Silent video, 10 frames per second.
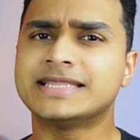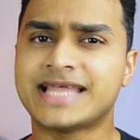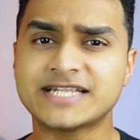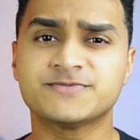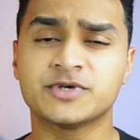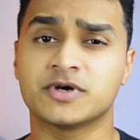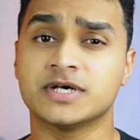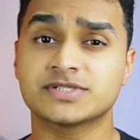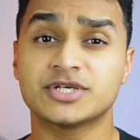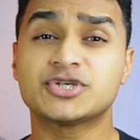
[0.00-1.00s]
That's
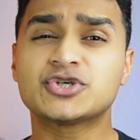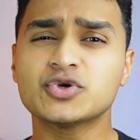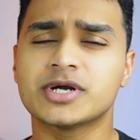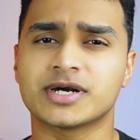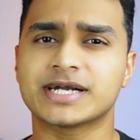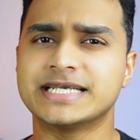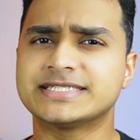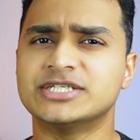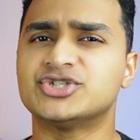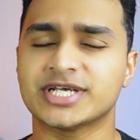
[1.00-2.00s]
because sugar
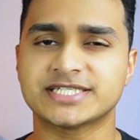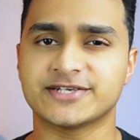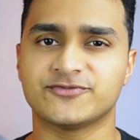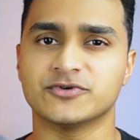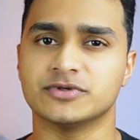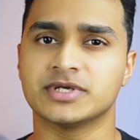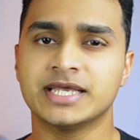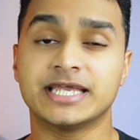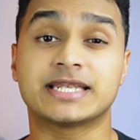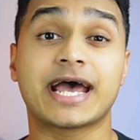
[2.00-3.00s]
isn't just a
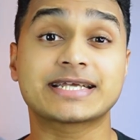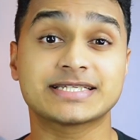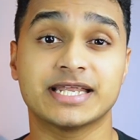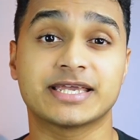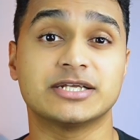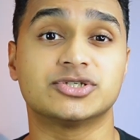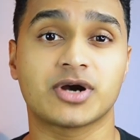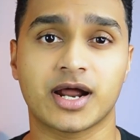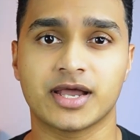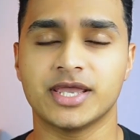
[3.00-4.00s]
food, it acts like a
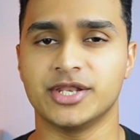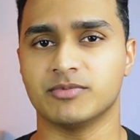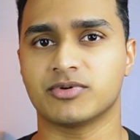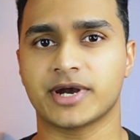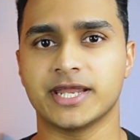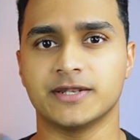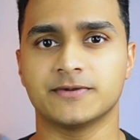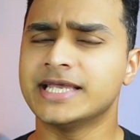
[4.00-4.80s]
drug in your brain.